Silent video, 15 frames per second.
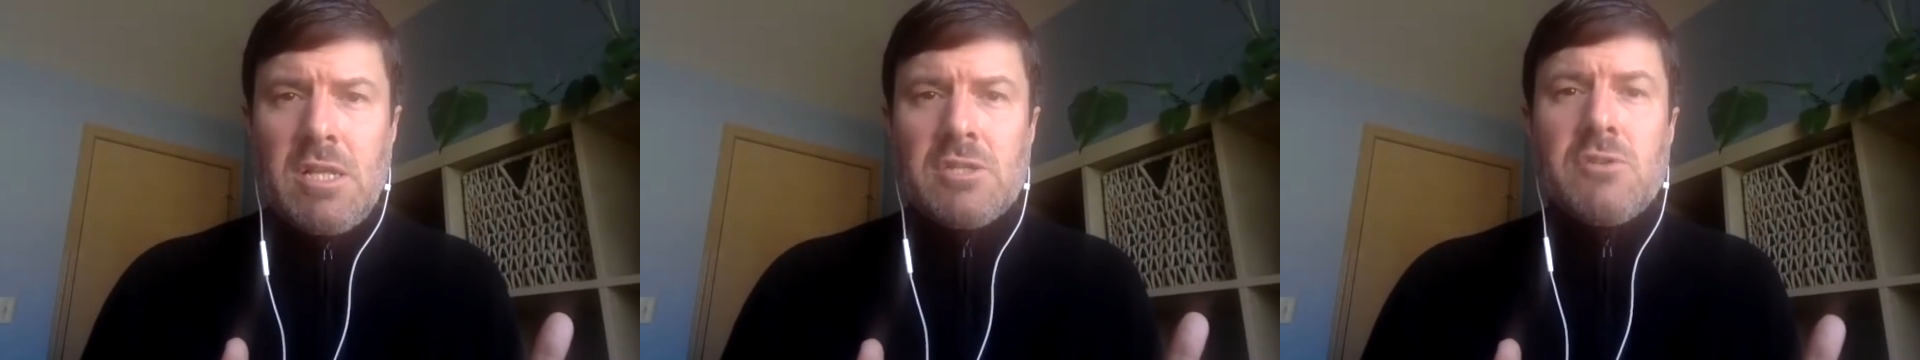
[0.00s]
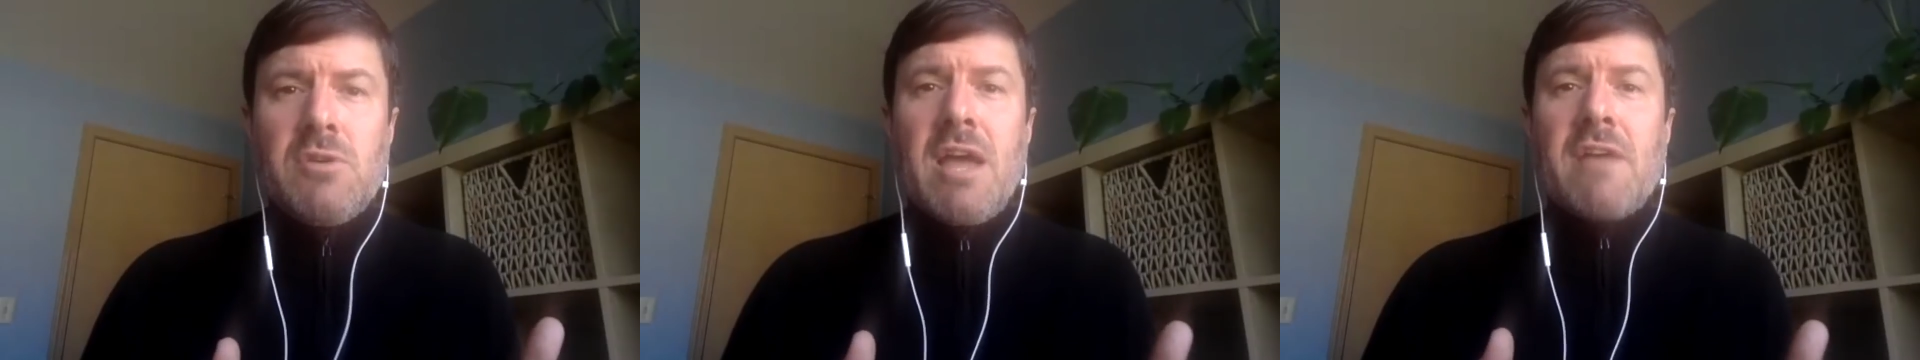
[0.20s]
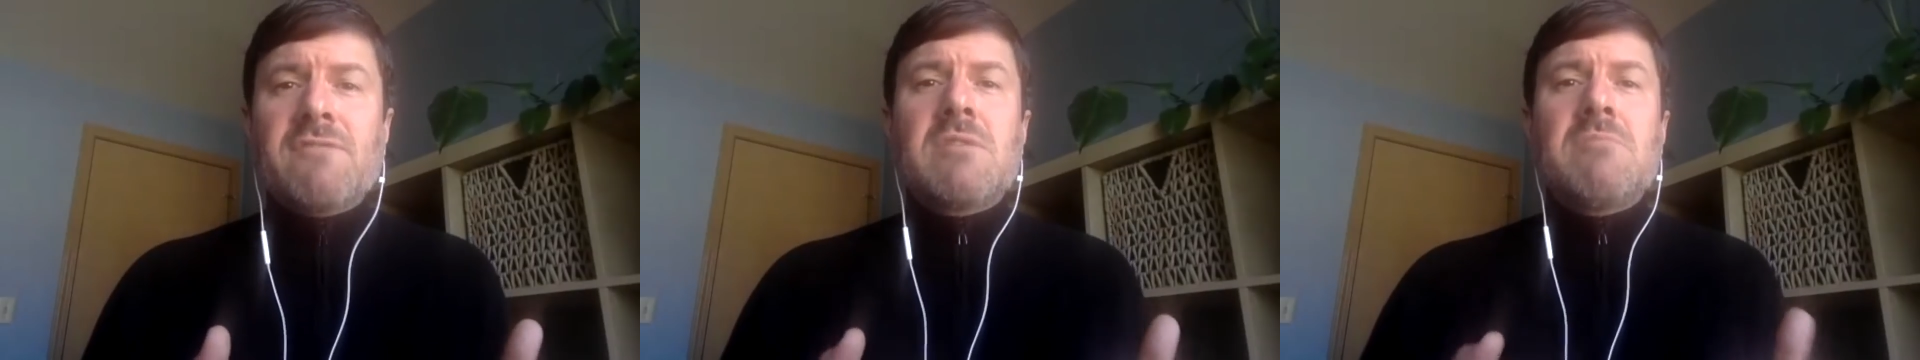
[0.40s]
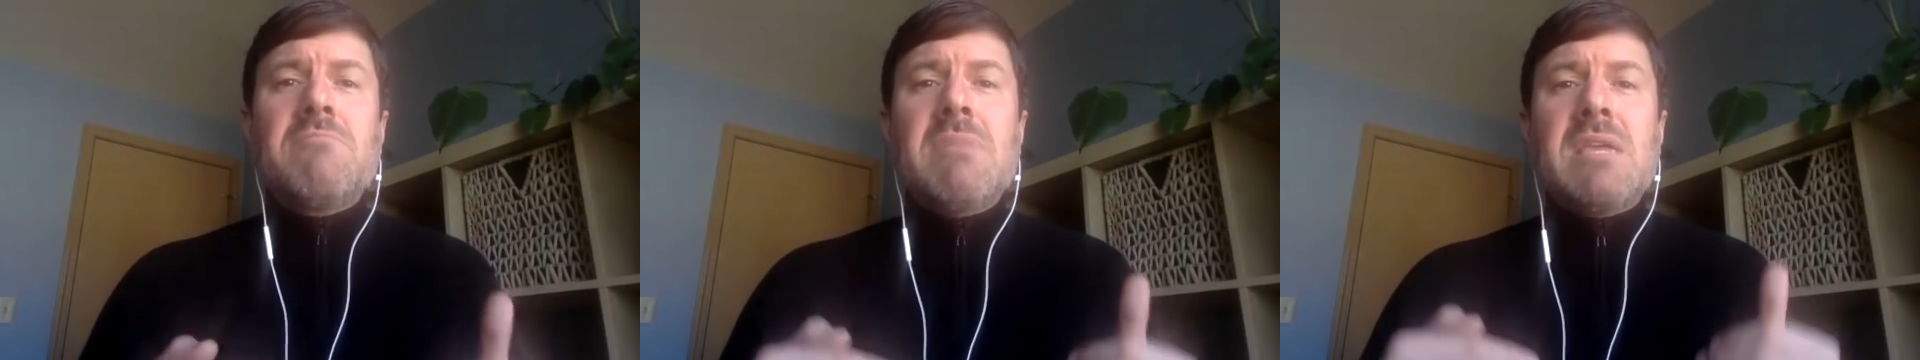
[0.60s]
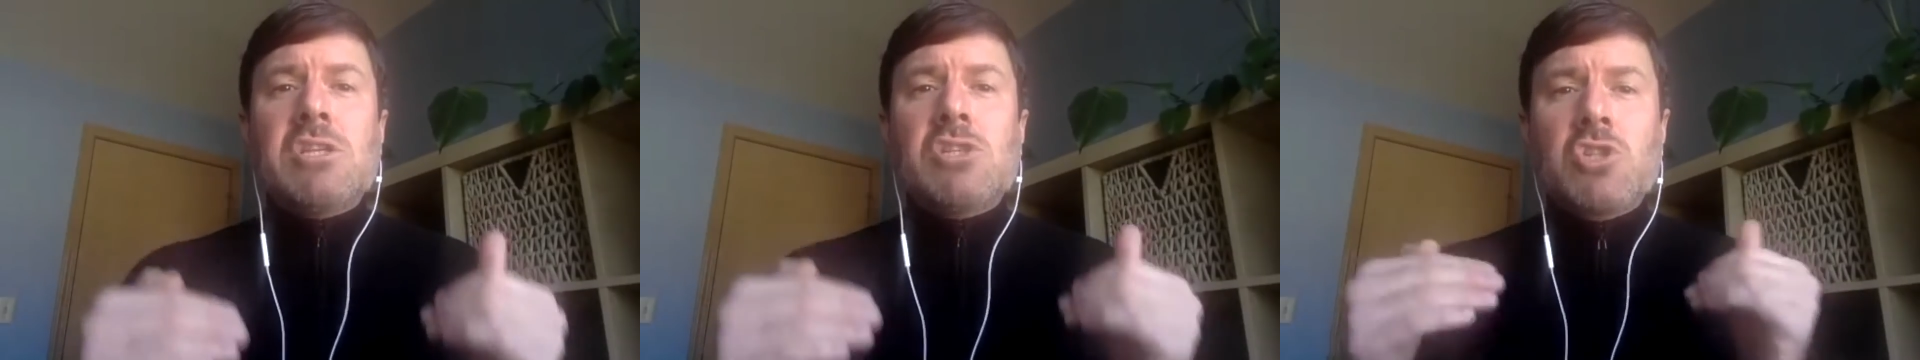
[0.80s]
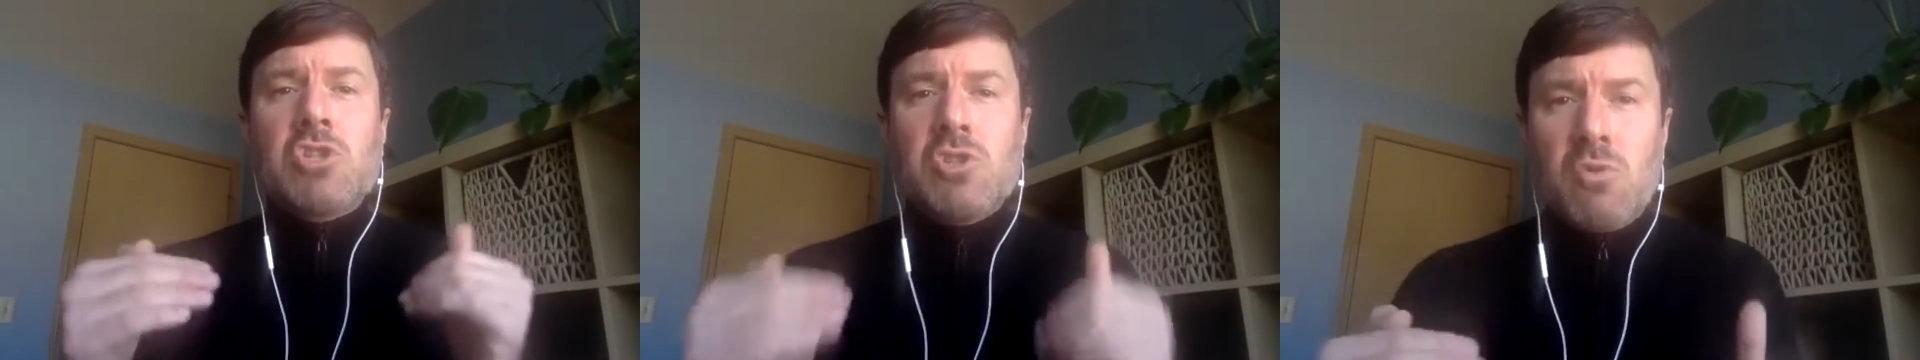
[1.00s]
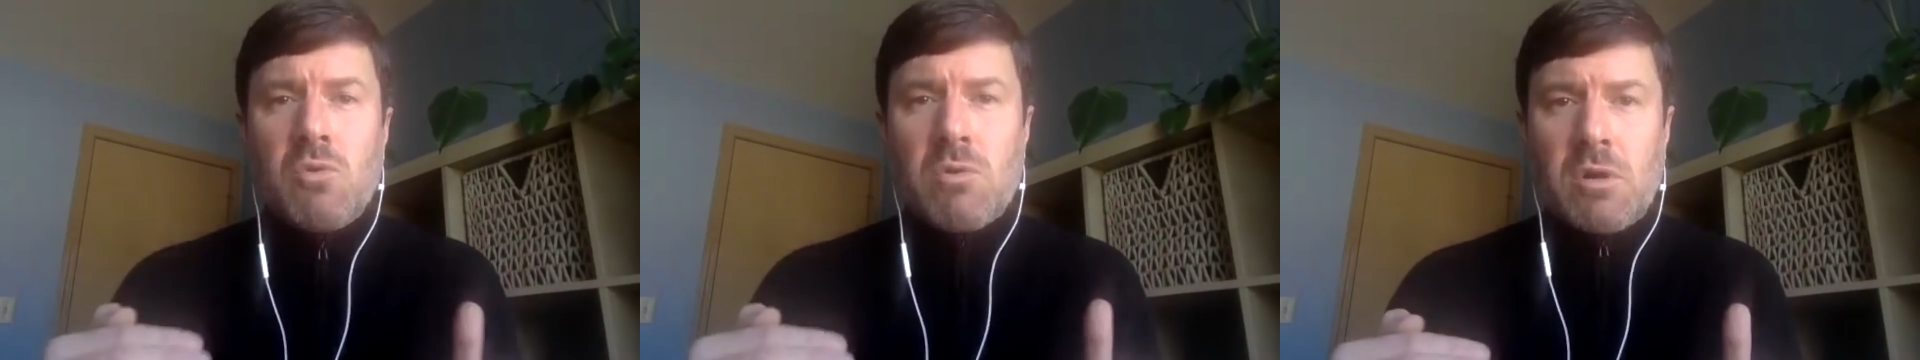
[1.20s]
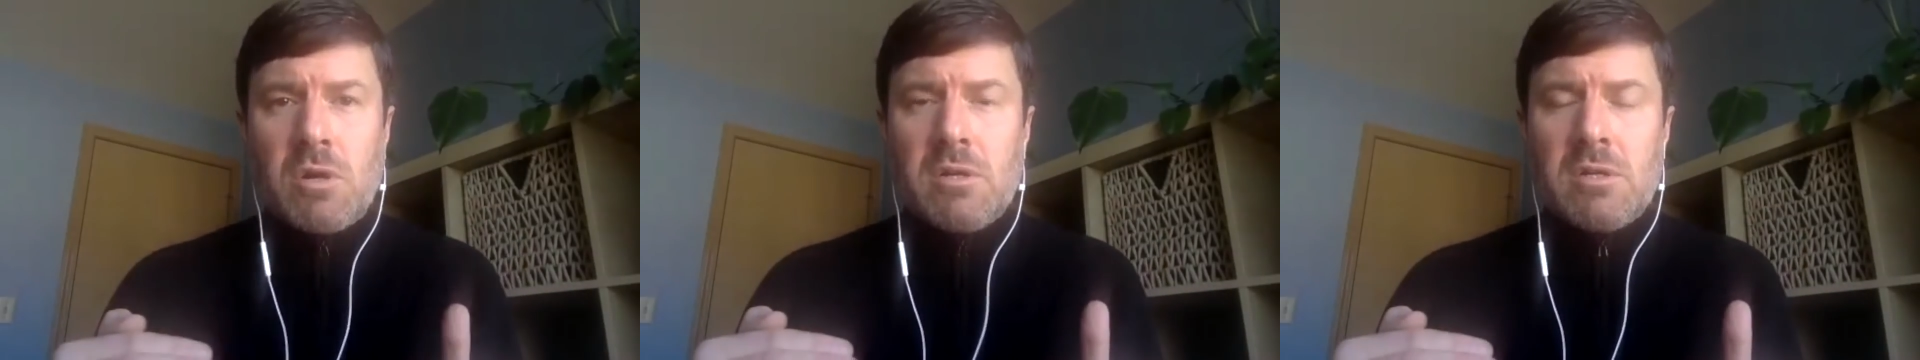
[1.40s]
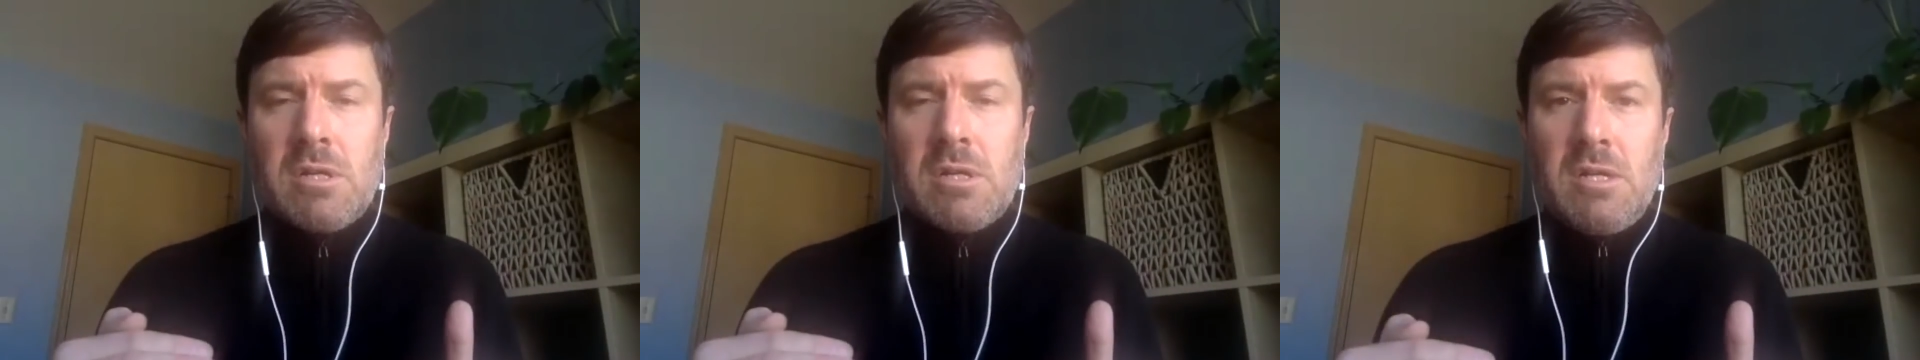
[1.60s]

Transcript: You have to make sure